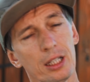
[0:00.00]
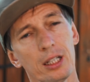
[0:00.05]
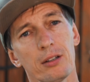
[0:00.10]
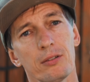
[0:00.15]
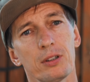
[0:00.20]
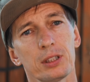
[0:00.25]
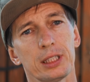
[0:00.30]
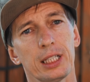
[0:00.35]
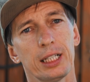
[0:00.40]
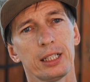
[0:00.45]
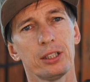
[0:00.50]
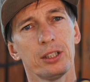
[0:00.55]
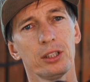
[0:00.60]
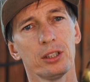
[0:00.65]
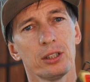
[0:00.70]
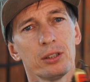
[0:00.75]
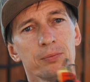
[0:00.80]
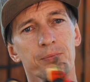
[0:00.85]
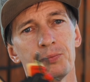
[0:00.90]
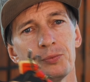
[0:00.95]
what are
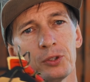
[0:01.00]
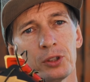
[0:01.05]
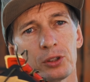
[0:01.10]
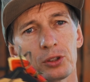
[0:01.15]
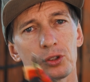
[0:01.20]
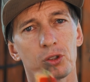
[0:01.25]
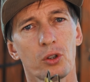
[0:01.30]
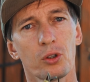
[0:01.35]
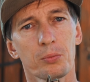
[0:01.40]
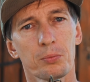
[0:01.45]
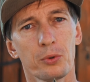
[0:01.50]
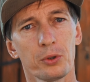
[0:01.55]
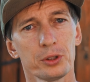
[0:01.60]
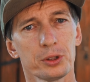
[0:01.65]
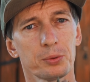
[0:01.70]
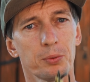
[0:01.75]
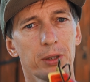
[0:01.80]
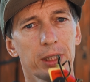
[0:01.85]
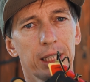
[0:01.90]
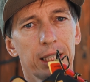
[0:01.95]
the strong
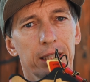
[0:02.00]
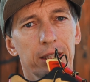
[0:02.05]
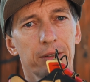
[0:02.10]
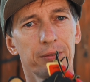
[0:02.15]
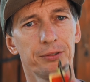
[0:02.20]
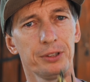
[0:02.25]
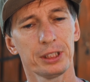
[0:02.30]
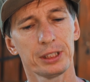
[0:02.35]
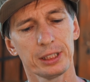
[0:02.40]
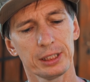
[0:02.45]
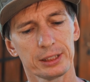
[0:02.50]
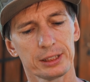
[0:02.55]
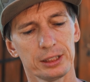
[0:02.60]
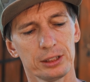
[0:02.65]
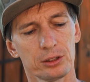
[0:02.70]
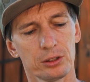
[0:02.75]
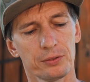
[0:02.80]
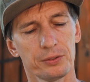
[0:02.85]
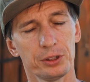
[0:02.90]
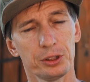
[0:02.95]
points, what are the
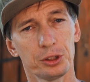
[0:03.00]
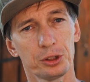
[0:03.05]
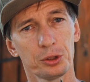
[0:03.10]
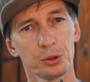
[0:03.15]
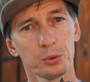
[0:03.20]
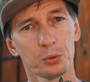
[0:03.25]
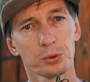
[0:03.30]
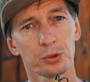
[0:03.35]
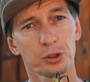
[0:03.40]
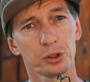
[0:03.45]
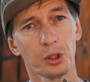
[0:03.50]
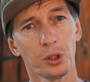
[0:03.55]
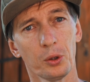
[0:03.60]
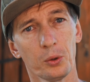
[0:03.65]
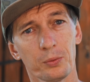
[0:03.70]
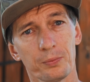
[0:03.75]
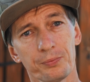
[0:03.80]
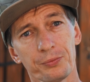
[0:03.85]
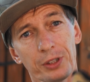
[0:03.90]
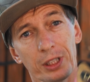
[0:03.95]
weaknesses of this shoe,
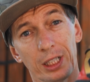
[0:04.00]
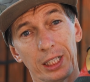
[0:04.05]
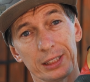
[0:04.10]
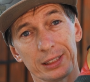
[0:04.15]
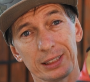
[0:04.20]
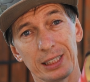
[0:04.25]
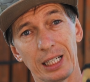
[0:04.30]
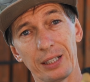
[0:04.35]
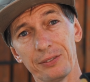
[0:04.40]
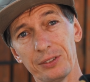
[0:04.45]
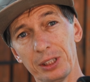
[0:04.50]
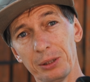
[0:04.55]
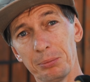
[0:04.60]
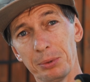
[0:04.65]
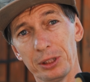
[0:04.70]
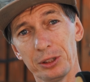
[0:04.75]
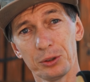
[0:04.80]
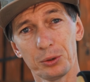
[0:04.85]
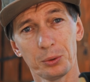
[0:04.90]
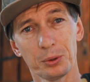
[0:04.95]
so let's dive deep
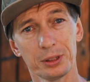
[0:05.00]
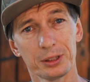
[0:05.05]
into